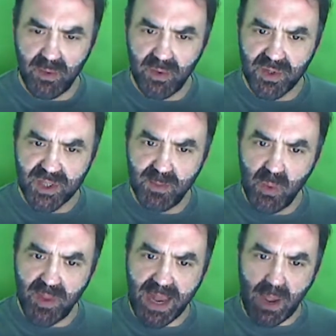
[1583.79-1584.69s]

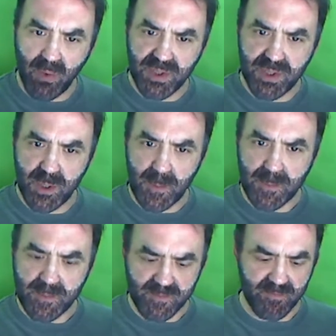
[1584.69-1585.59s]
smooth it out,
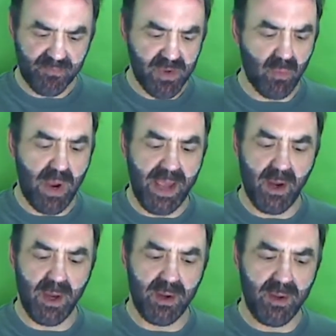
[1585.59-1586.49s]
right,
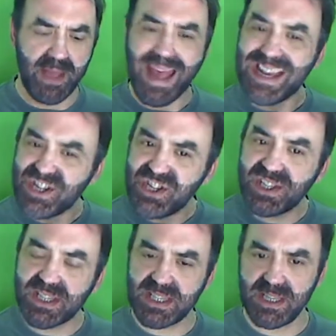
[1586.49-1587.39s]
on the
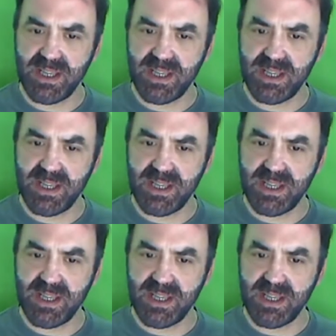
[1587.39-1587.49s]
edges.